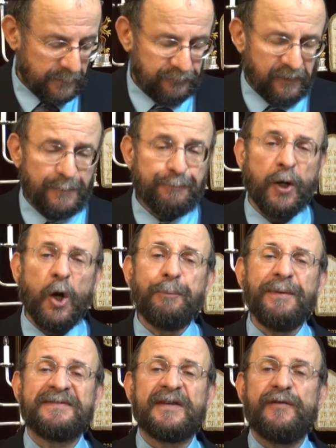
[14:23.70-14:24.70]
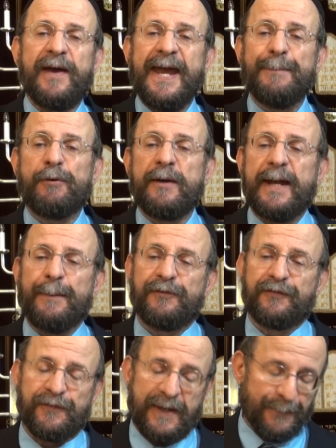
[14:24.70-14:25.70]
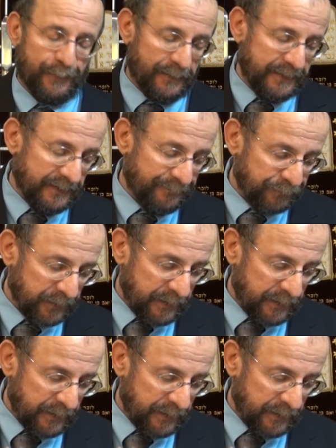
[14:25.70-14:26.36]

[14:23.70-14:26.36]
So, the purpose of Abraham's family